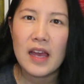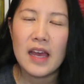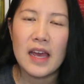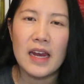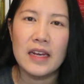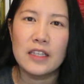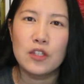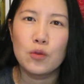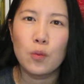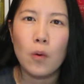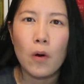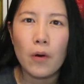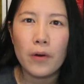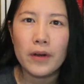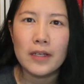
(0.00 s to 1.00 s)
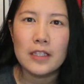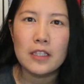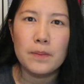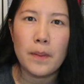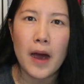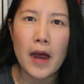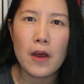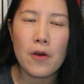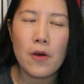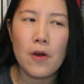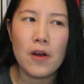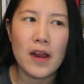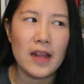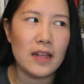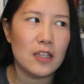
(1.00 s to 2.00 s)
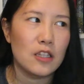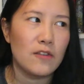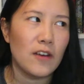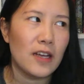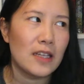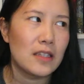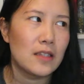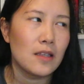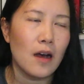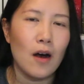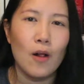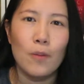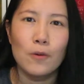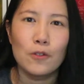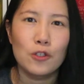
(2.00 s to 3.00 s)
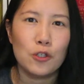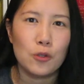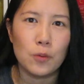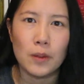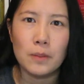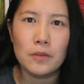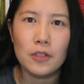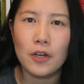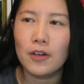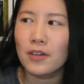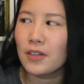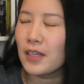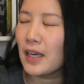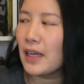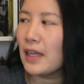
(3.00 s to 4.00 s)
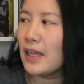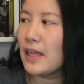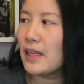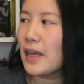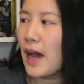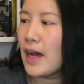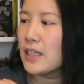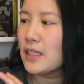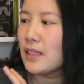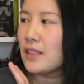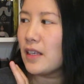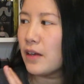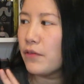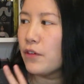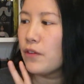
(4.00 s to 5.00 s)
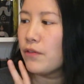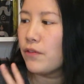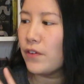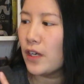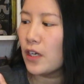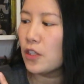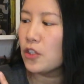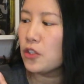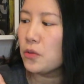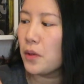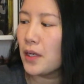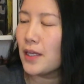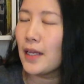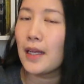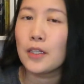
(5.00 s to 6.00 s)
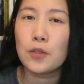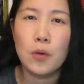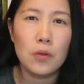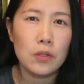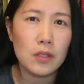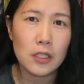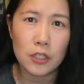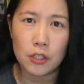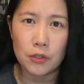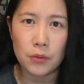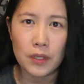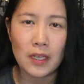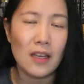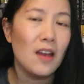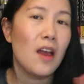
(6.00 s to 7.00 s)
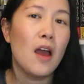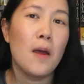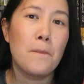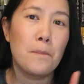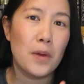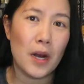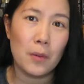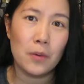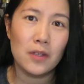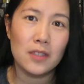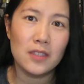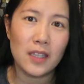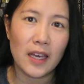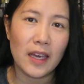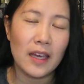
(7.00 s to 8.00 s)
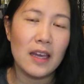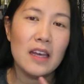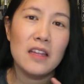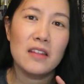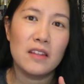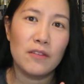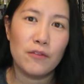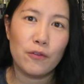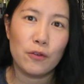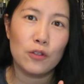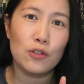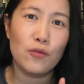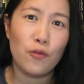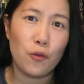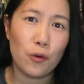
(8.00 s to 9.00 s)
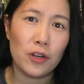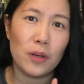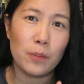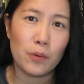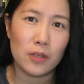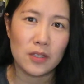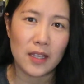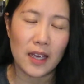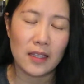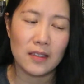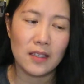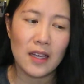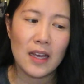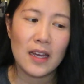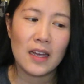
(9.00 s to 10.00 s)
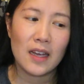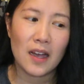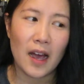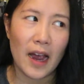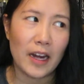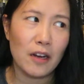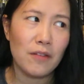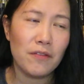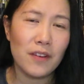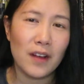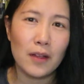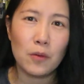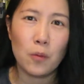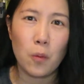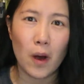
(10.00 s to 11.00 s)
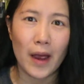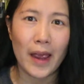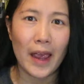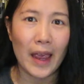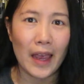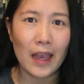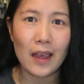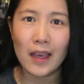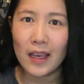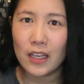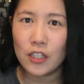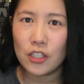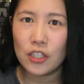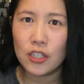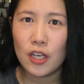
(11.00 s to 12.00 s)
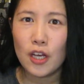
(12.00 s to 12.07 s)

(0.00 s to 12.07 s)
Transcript: and it's war inspired and it's almost grimdark. It has a different feel to it, and I totally agree. But I will say the first 40% kind of felt YA-ish